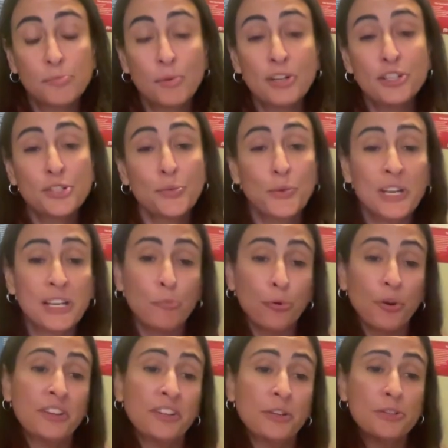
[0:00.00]
much as we can
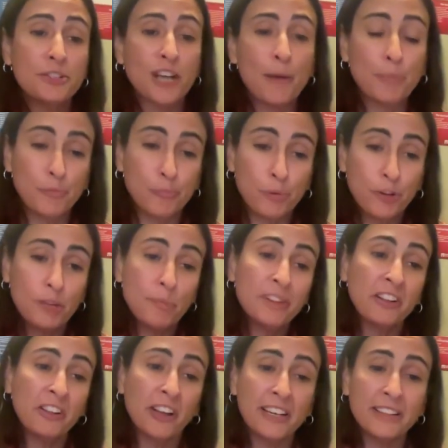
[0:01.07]
bring those up and put them in the
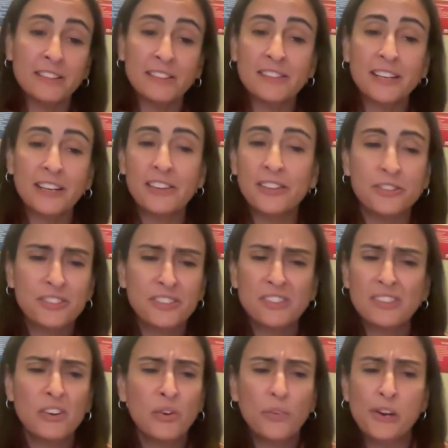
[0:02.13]
light and say there's
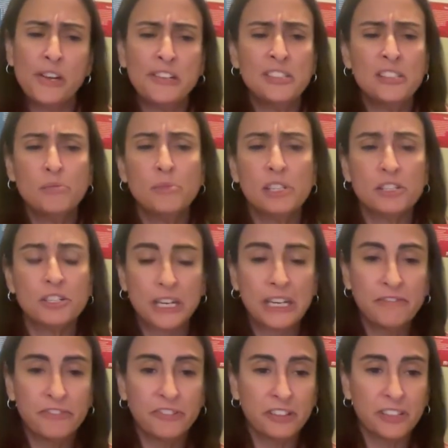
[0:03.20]
no reason to be
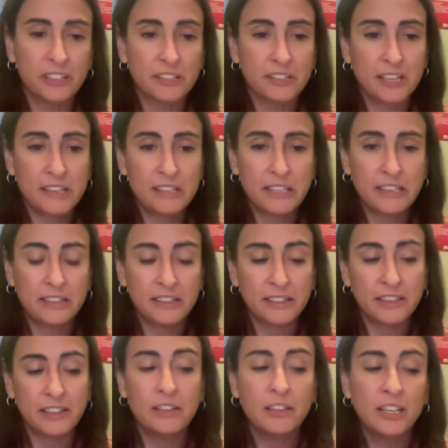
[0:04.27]
ashamed for this. I think
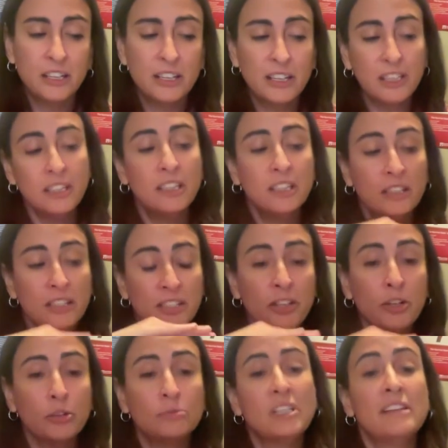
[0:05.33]
that,
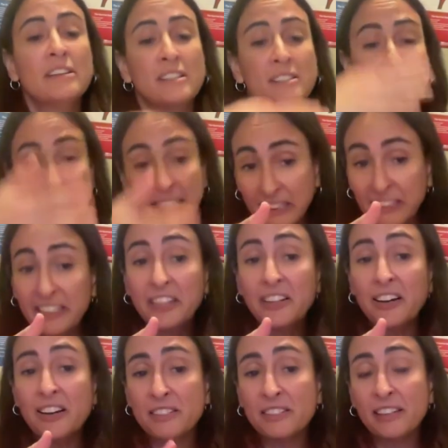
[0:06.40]
the second leading
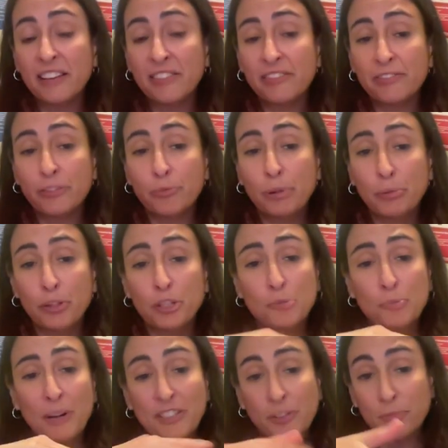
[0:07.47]
cause of death for people on the
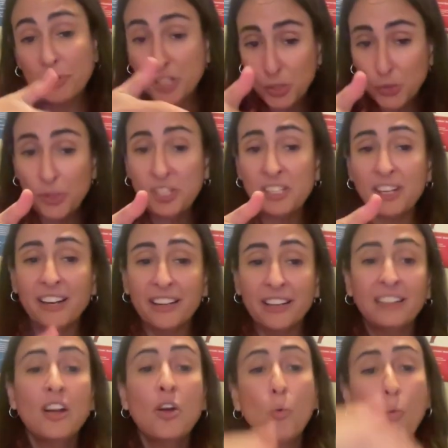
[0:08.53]
spectrum is suicide.
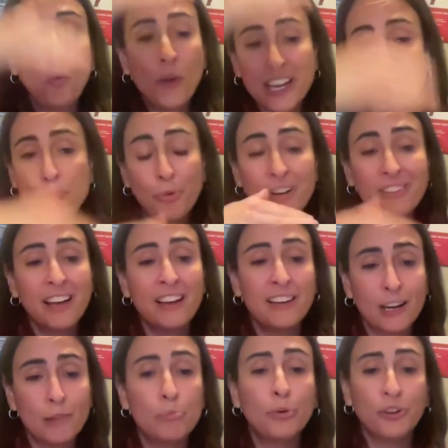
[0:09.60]
We can bring that
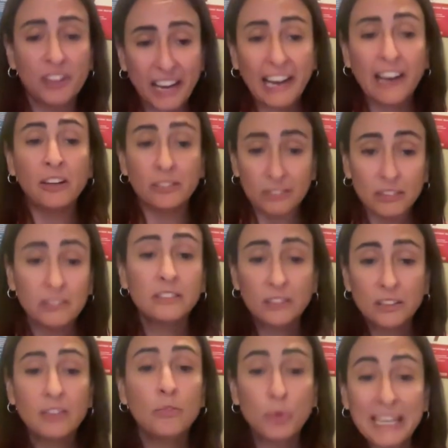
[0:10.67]
number down.
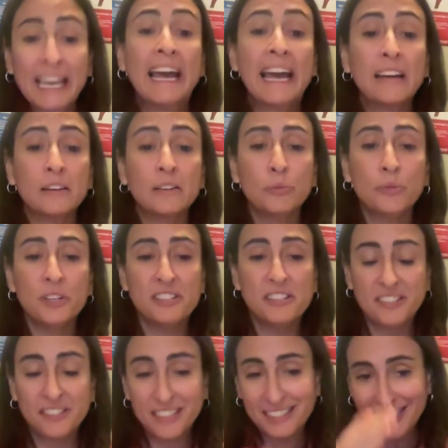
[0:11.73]
We can. We
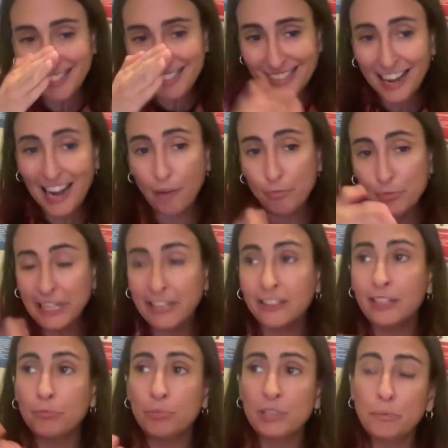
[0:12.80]
just need to stop
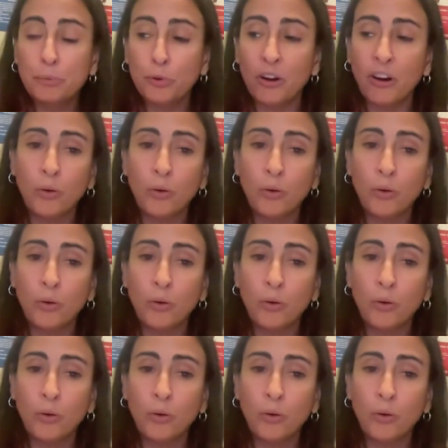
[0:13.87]
telling people